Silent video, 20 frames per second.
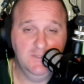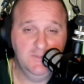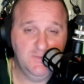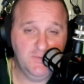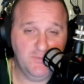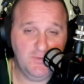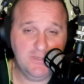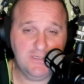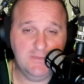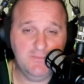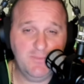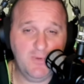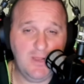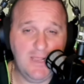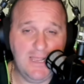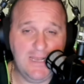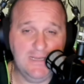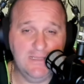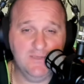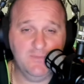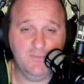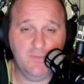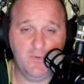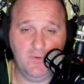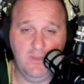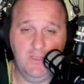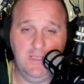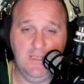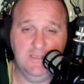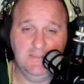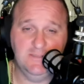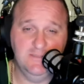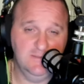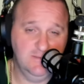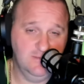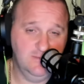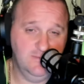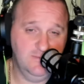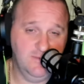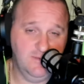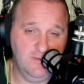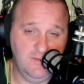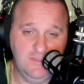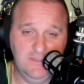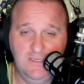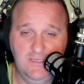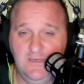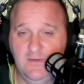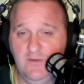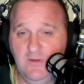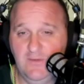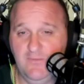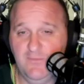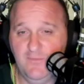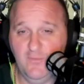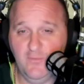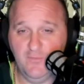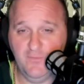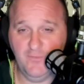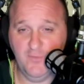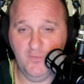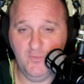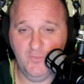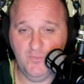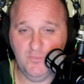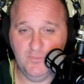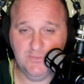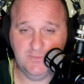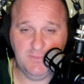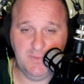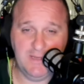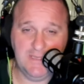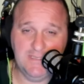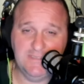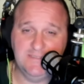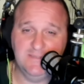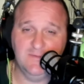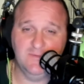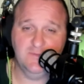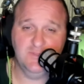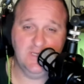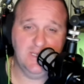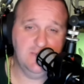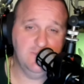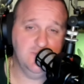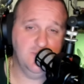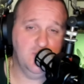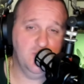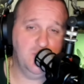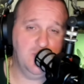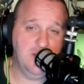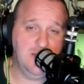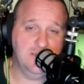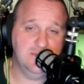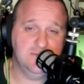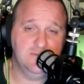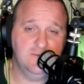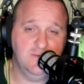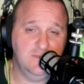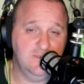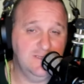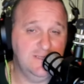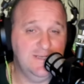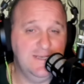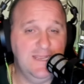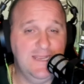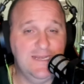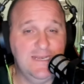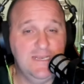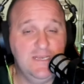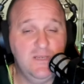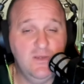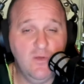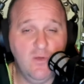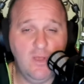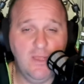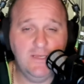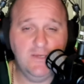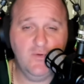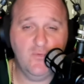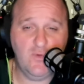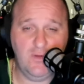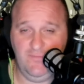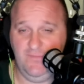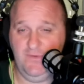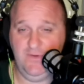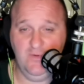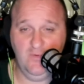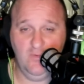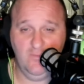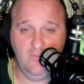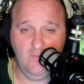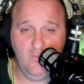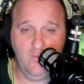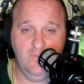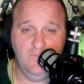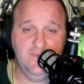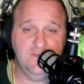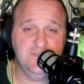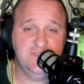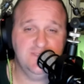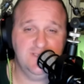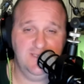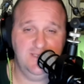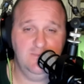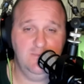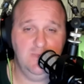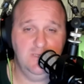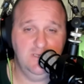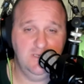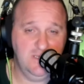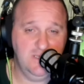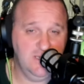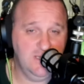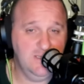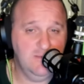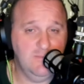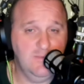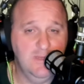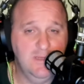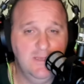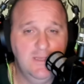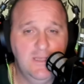Directed by Alex Proyas in the 1994 film was based on James O'Barr's 1989 graphic novel of the same name.